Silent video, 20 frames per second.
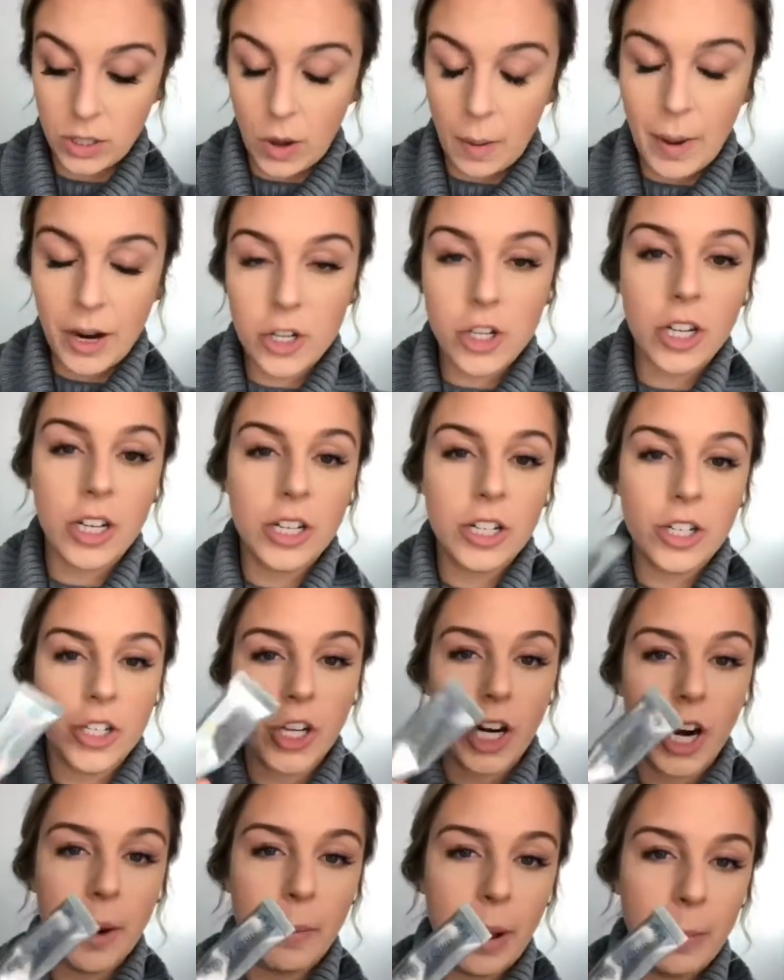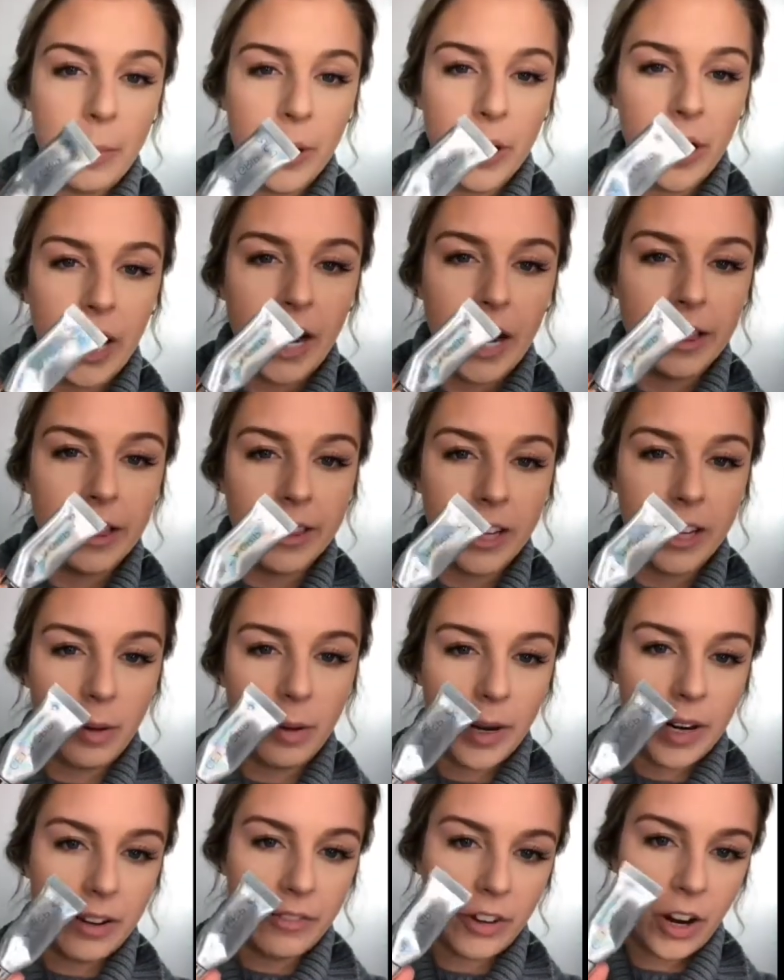So I'm actually going to start by putting a
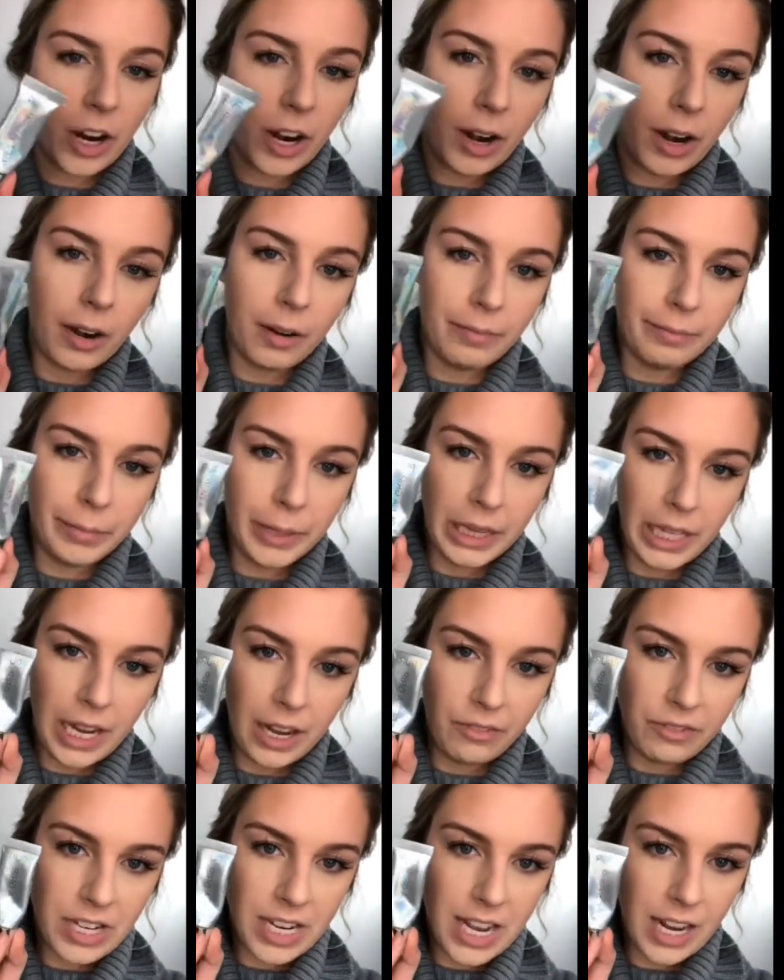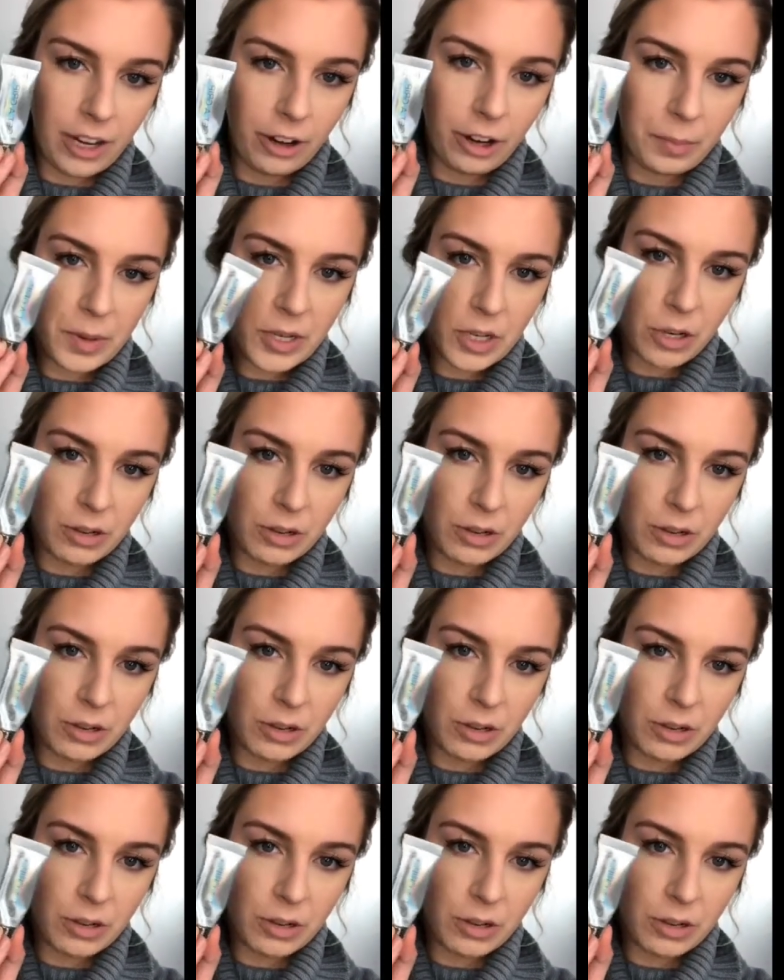little bit of our beloved Get A Grip.